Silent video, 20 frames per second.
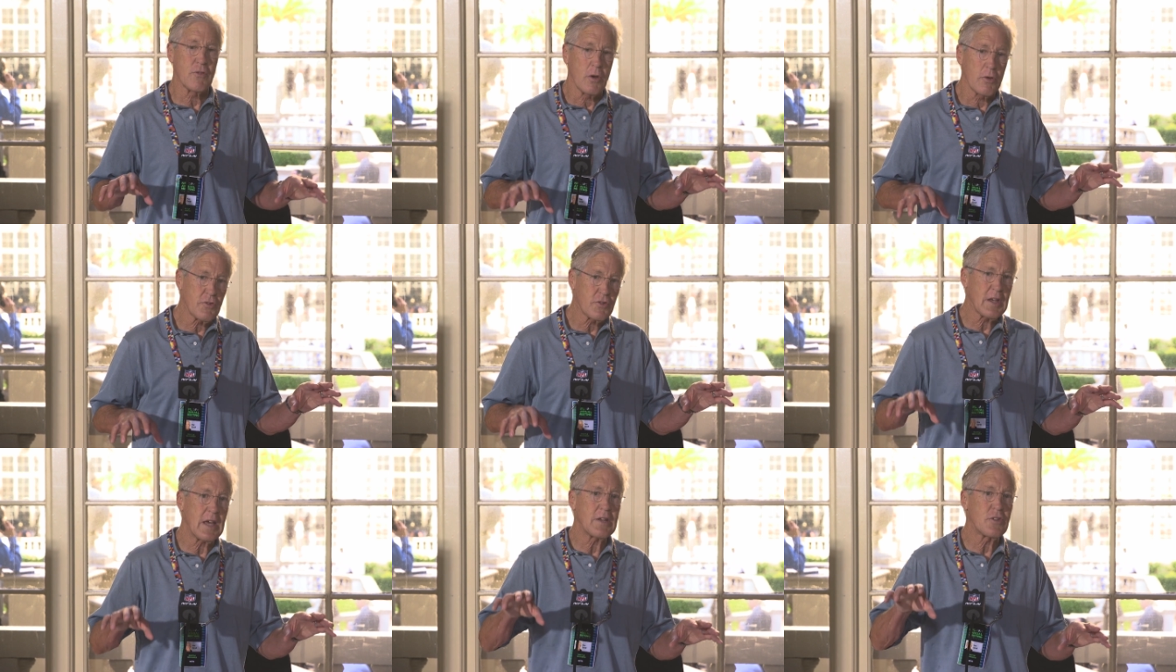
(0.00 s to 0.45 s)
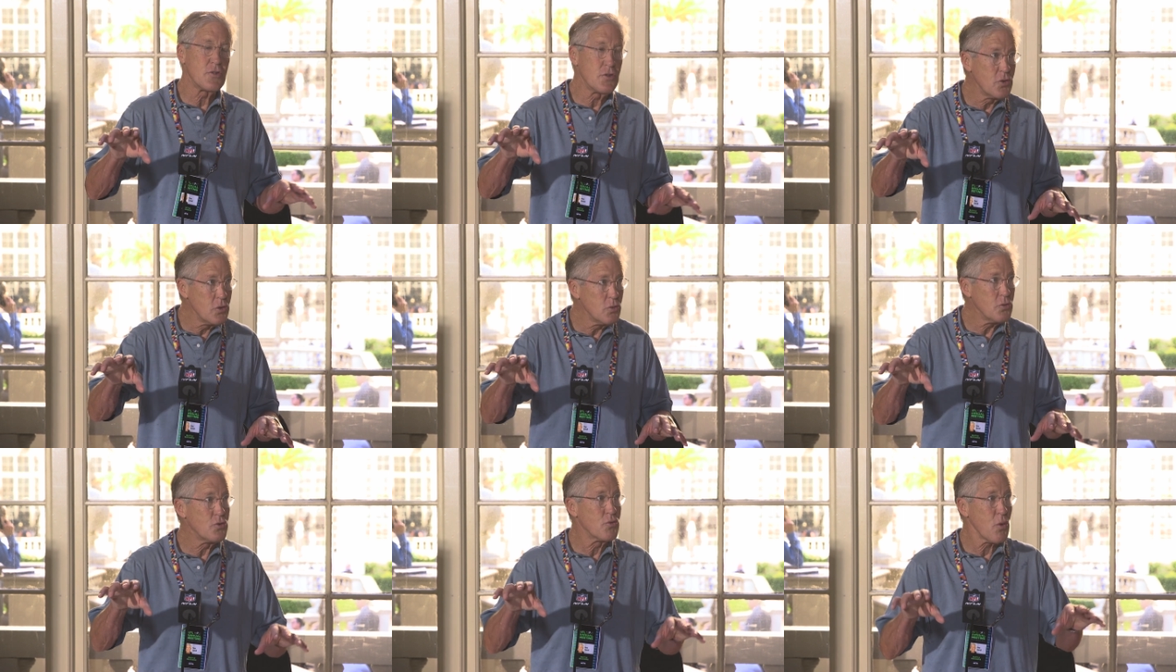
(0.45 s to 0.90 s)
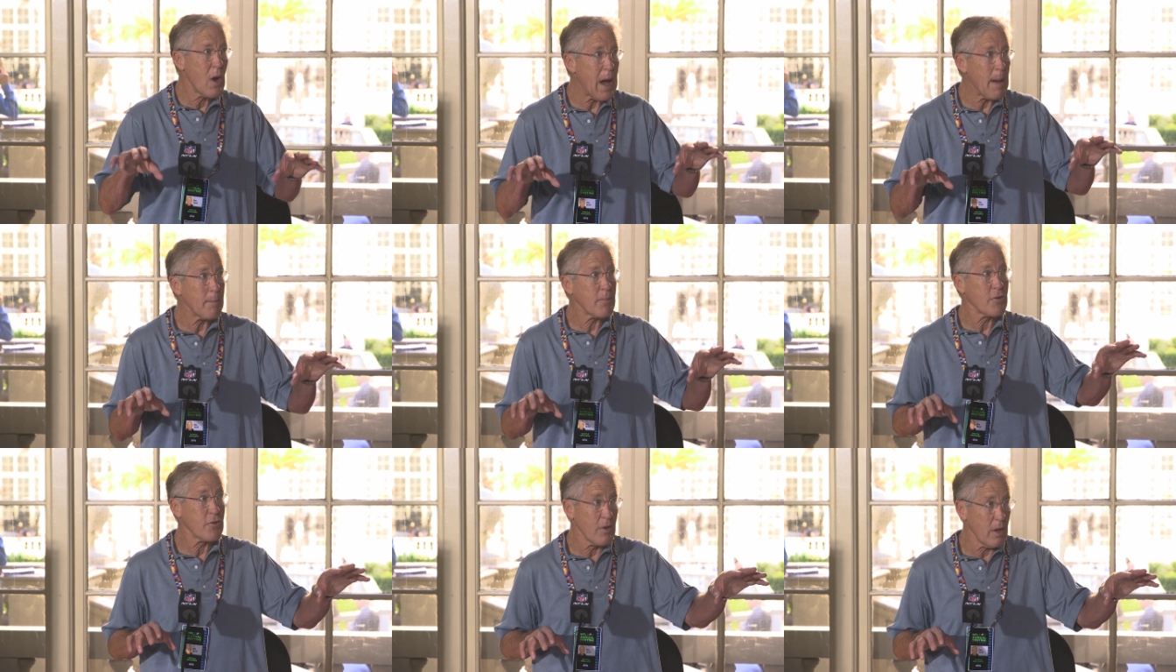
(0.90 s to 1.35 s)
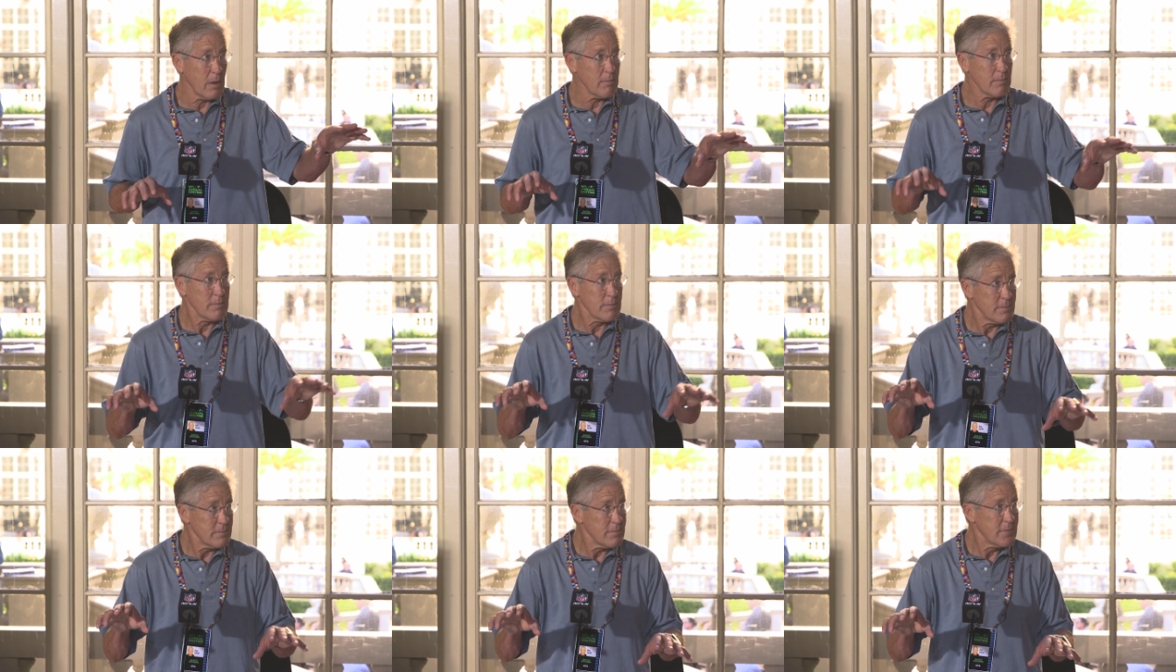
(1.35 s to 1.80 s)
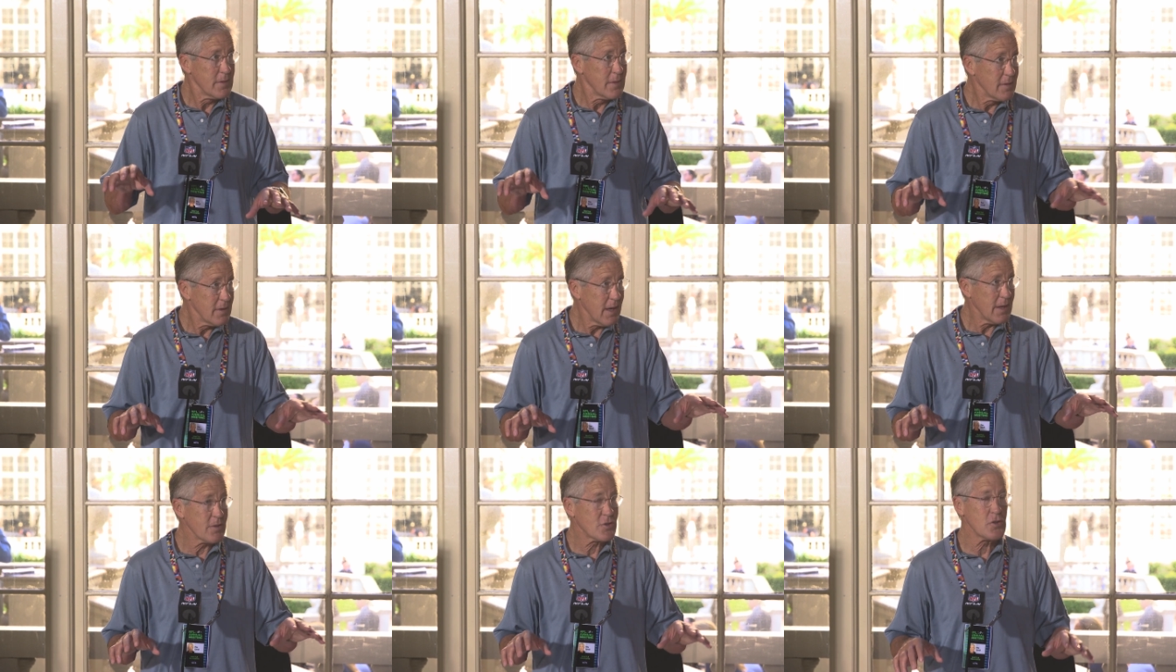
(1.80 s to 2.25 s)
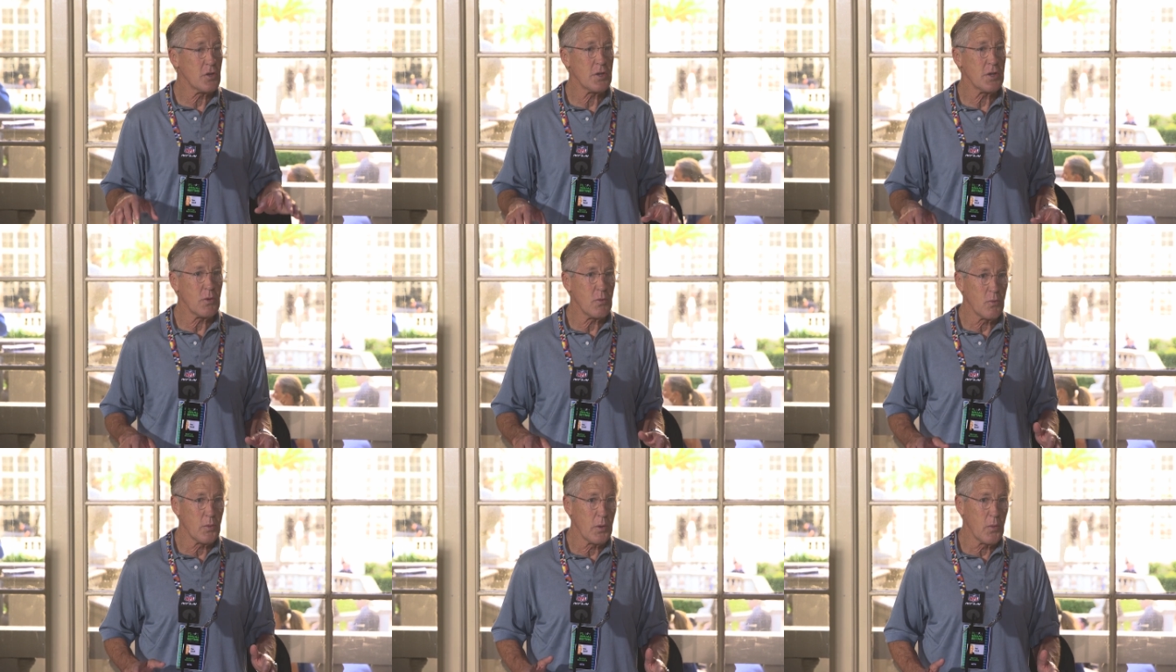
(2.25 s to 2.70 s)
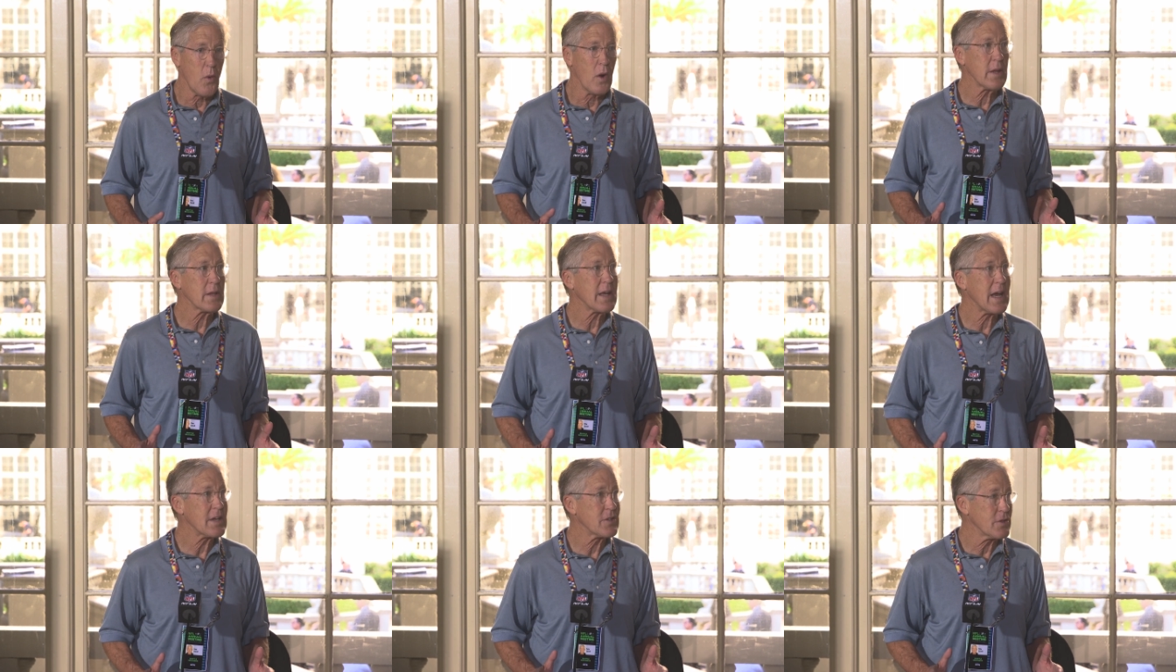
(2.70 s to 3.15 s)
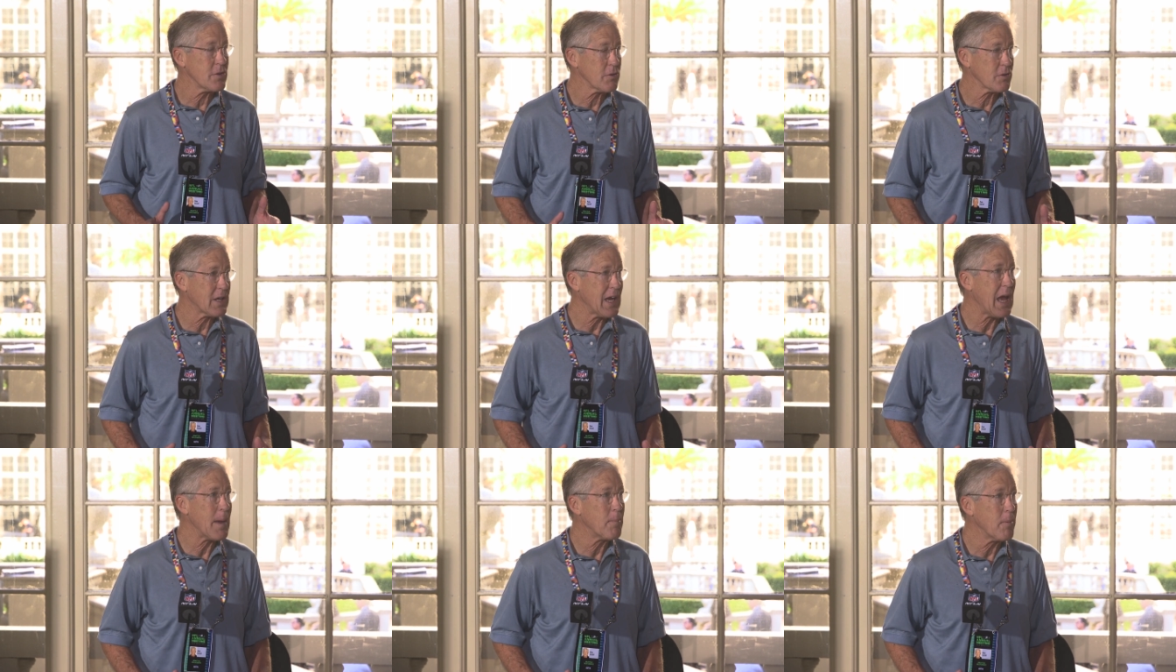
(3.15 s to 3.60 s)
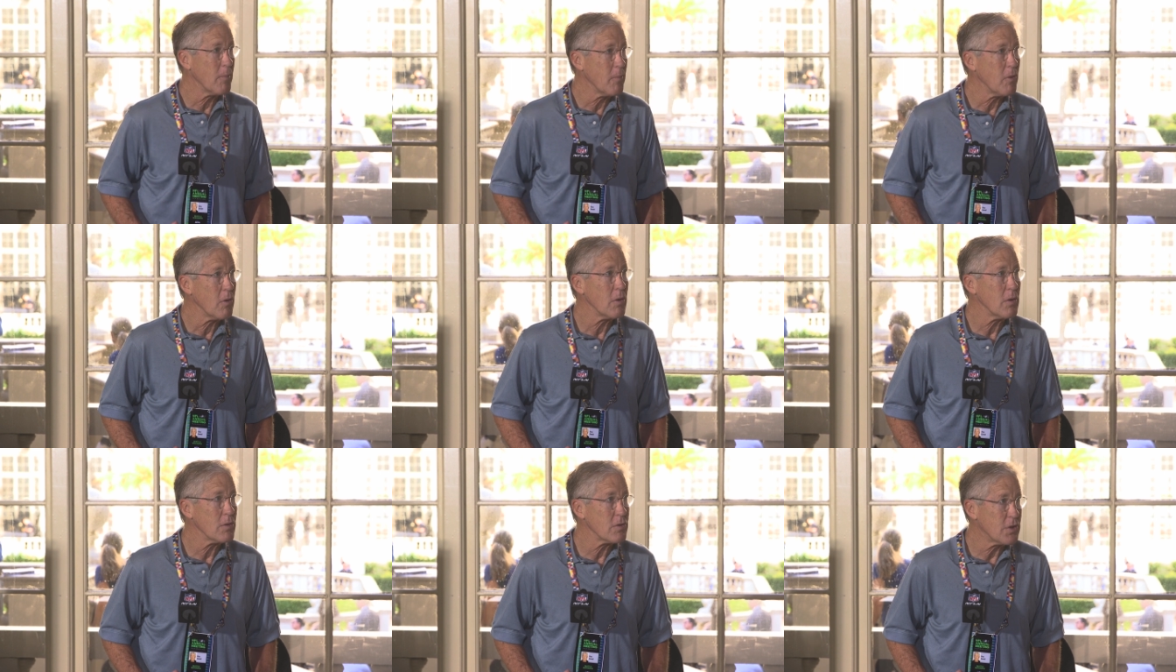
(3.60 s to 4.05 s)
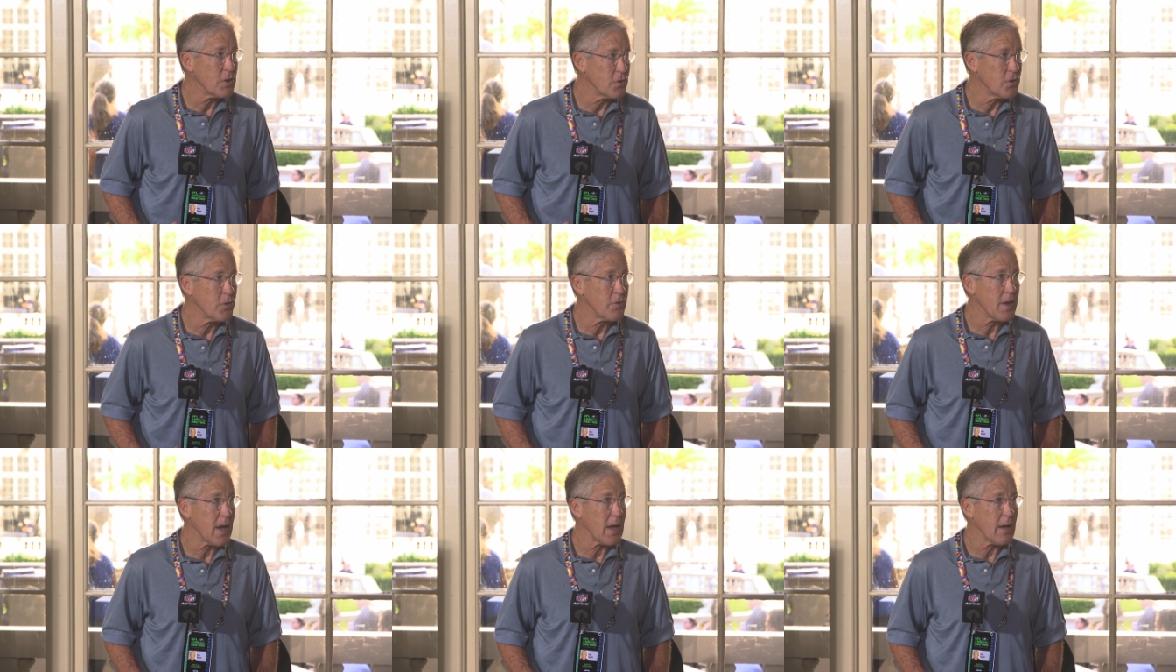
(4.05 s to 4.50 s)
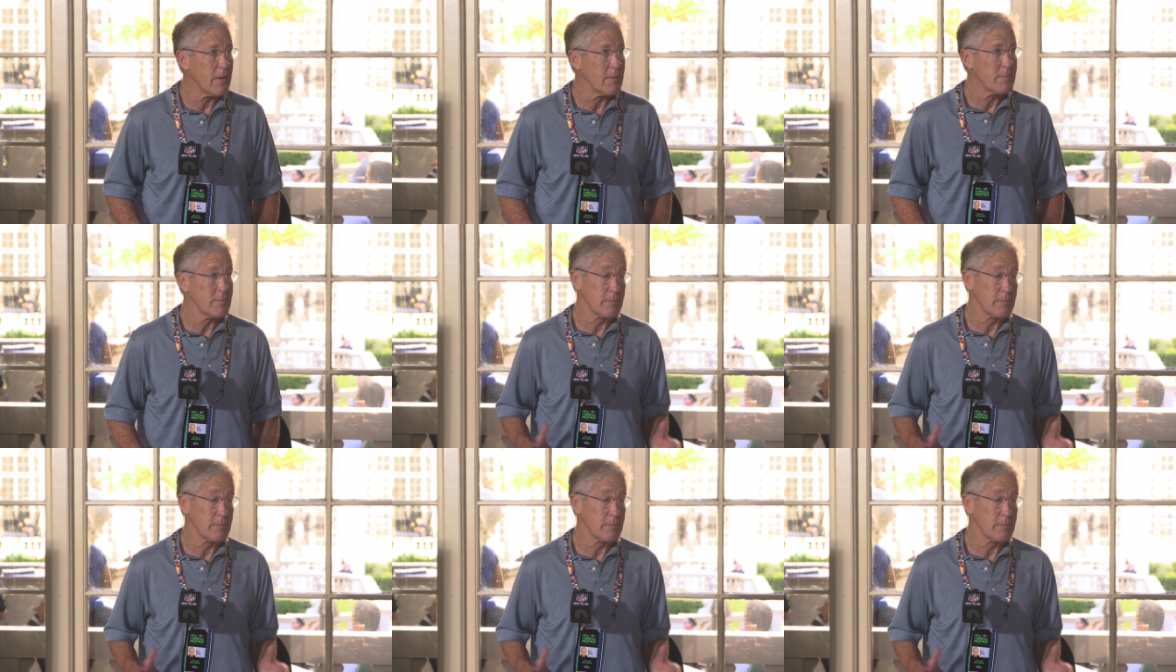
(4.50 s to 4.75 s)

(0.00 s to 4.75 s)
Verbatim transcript: Those guys do drop some, and so we want guys that are capable to do that.